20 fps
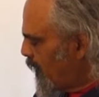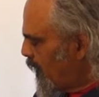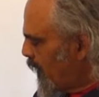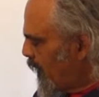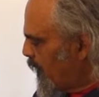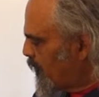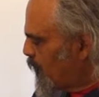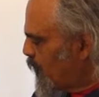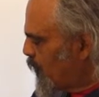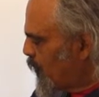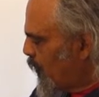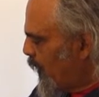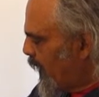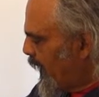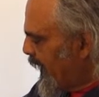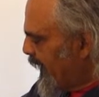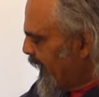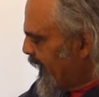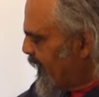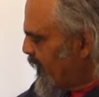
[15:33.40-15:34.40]
as you
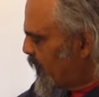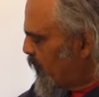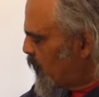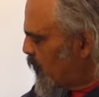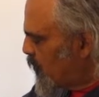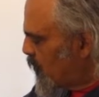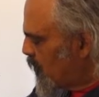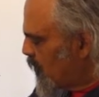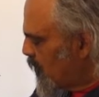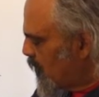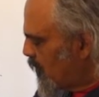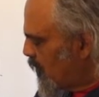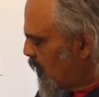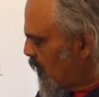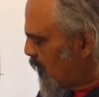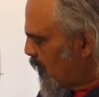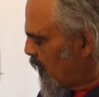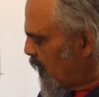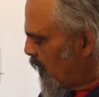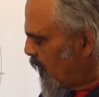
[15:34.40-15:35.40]
age,
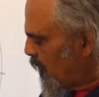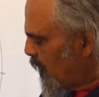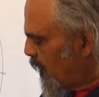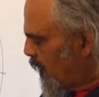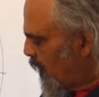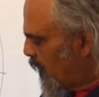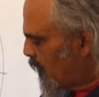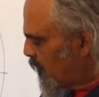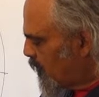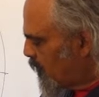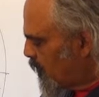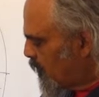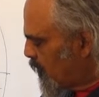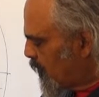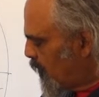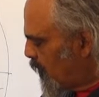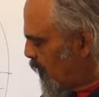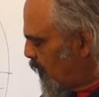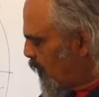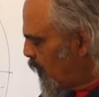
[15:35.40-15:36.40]
it's
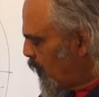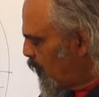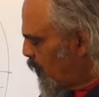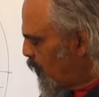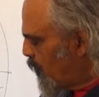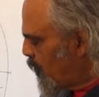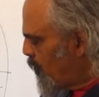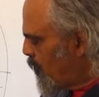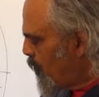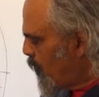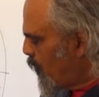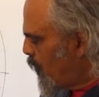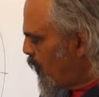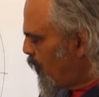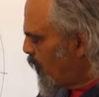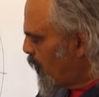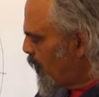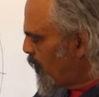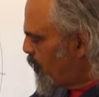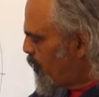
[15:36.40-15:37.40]
look
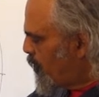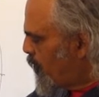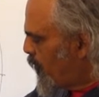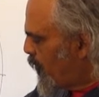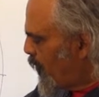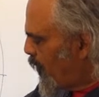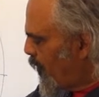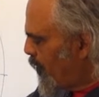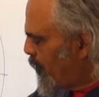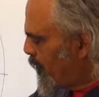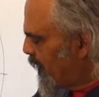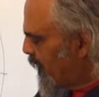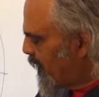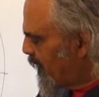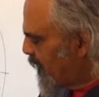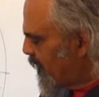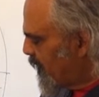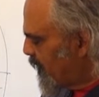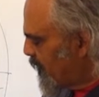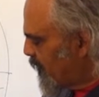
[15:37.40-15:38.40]
more
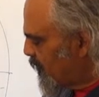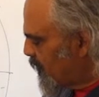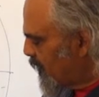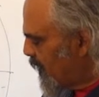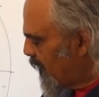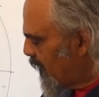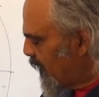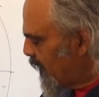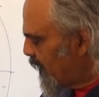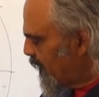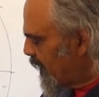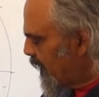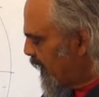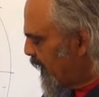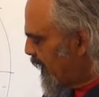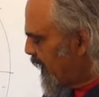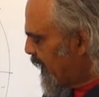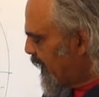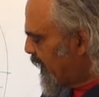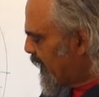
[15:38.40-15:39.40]
prominent, this line
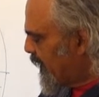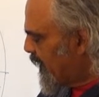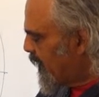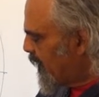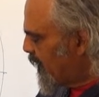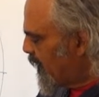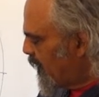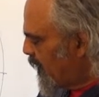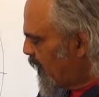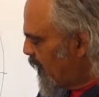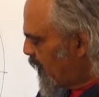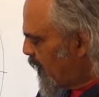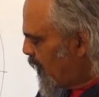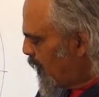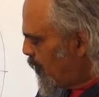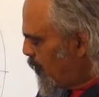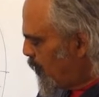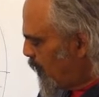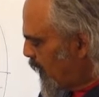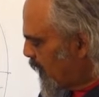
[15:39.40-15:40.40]
here.
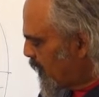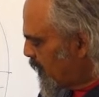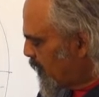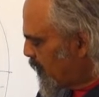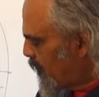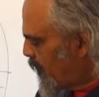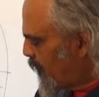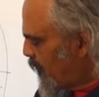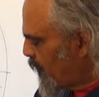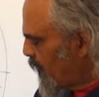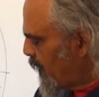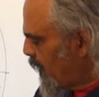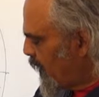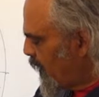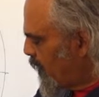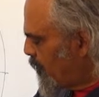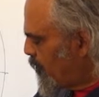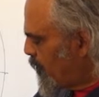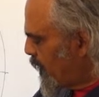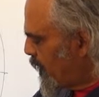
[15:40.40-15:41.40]
But for
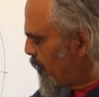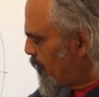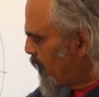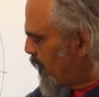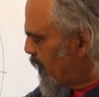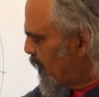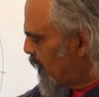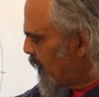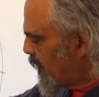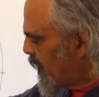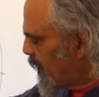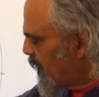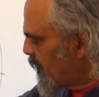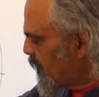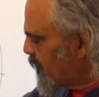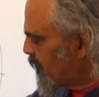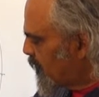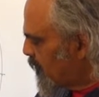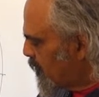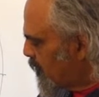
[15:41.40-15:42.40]
young people,
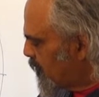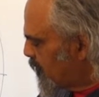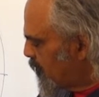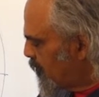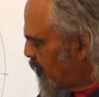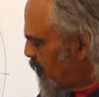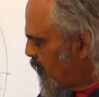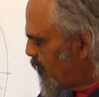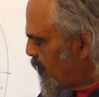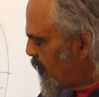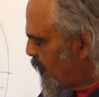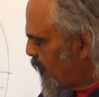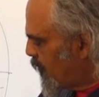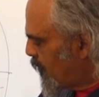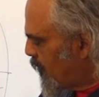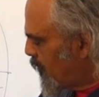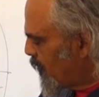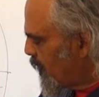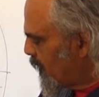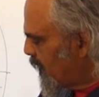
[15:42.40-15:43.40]
it's
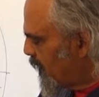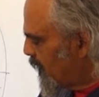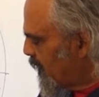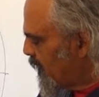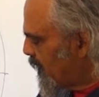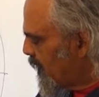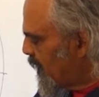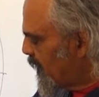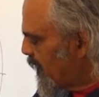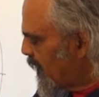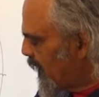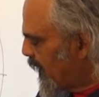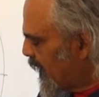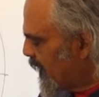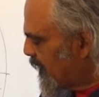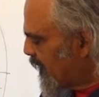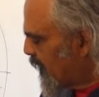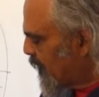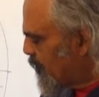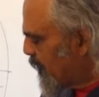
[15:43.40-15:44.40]
broken
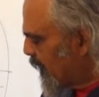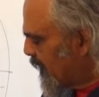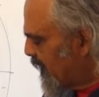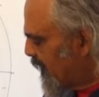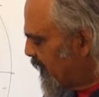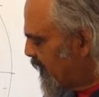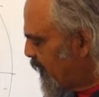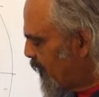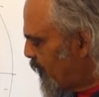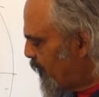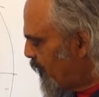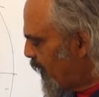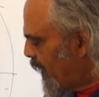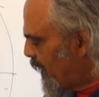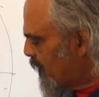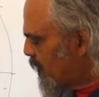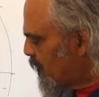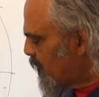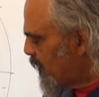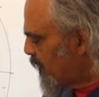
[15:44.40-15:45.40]
like that. But the
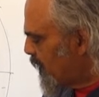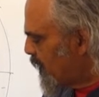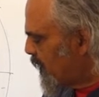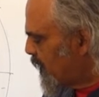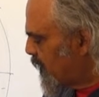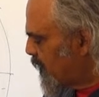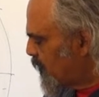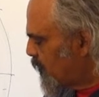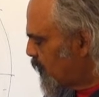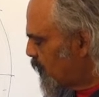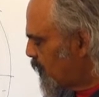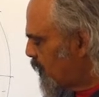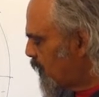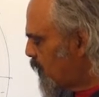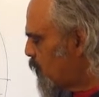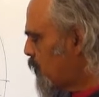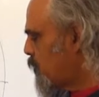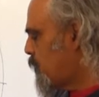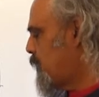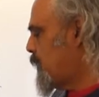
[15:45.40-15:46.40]
direction is to the
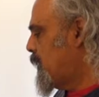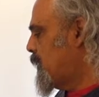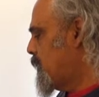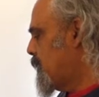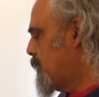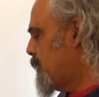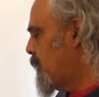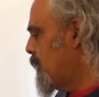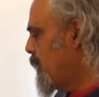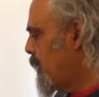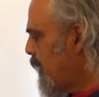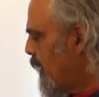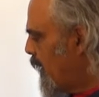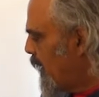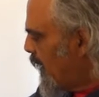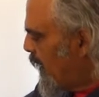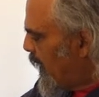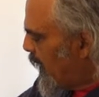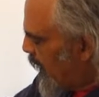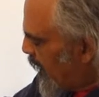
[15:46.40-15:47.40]
chin.
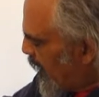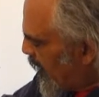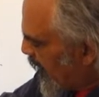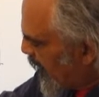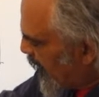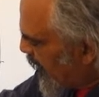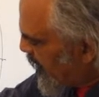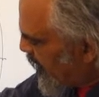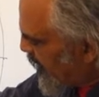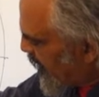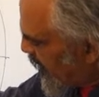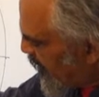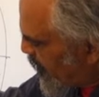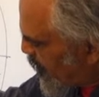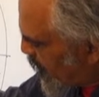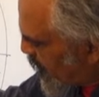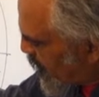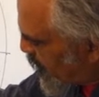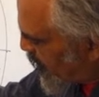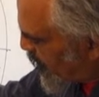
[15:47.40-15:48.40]
And then
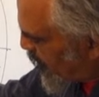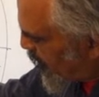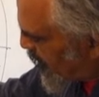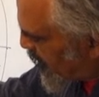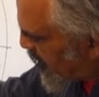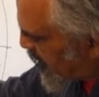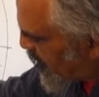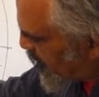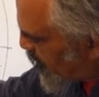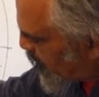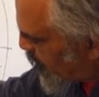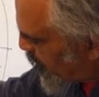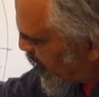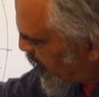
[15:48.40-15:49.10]
what you want to